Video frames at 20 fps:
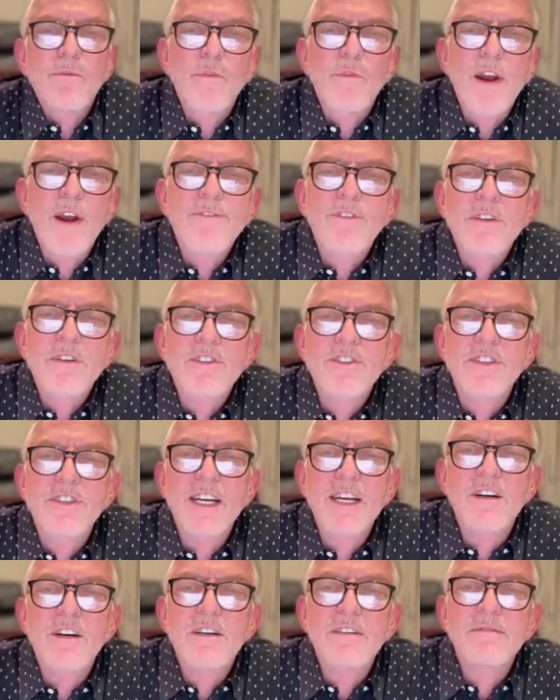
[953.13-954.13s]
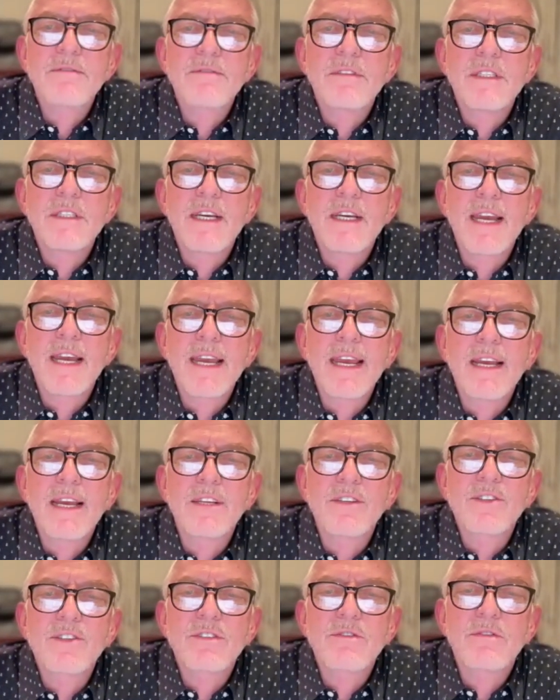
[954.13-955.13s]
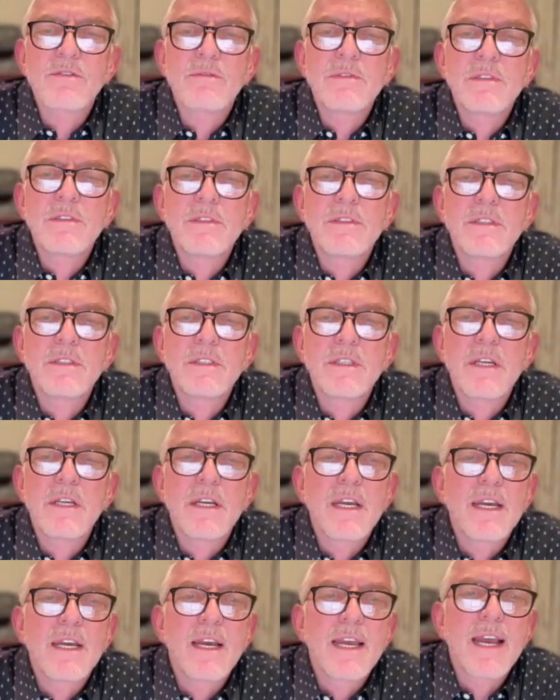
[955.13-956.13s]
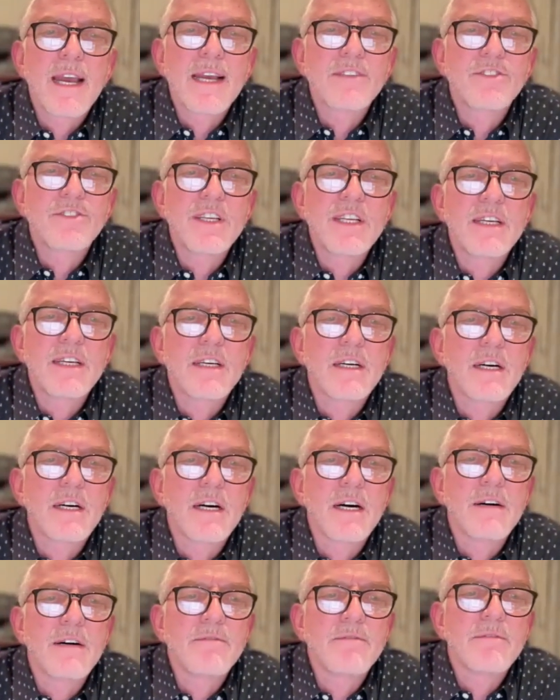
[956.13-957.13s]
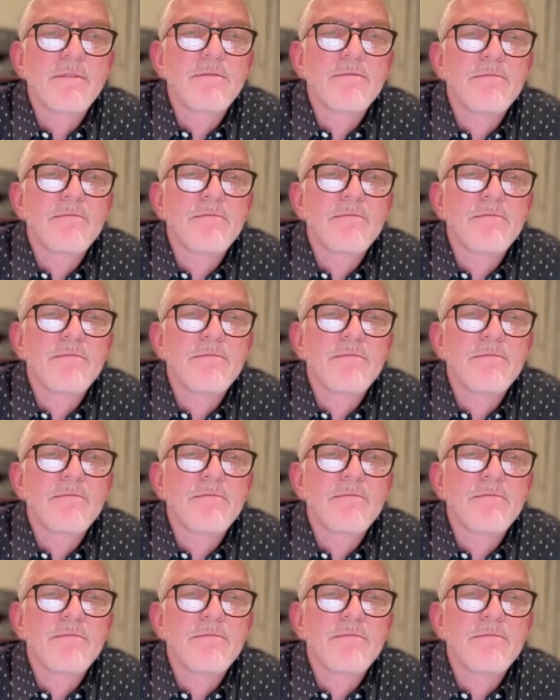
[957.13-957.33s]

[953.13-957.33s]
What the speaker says: referenced there as the